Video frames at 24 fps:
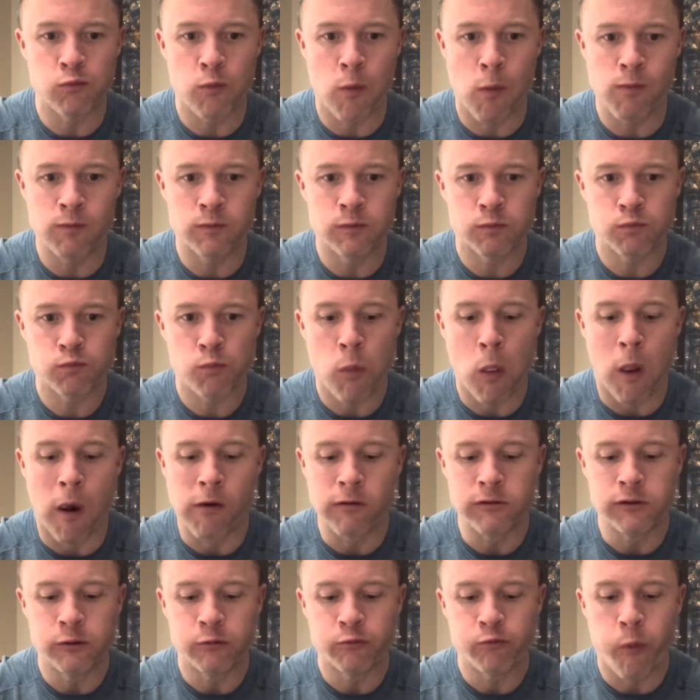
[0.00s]
So the thing is,
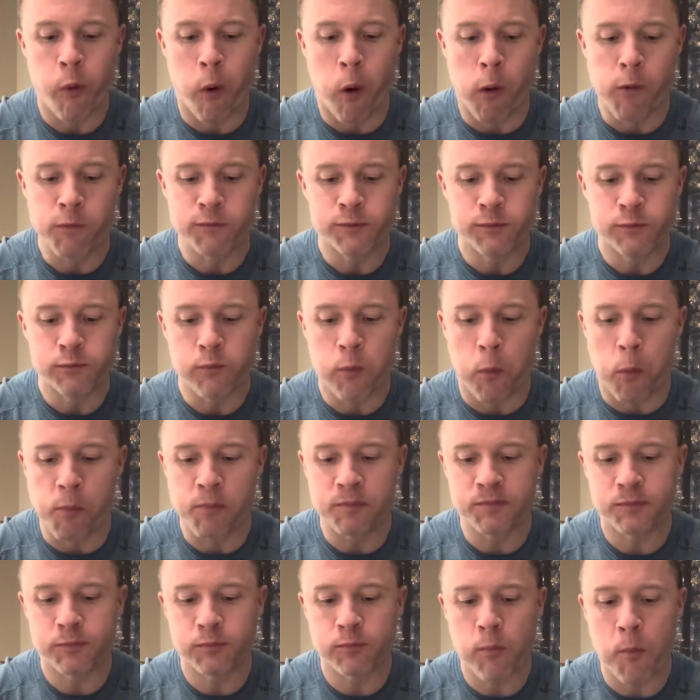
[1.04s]
it never feels like
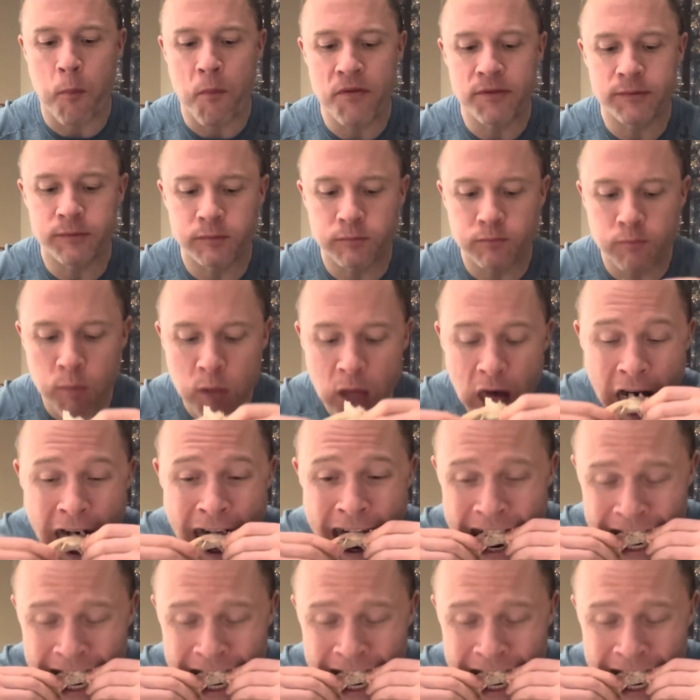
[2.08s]
I'm restricting.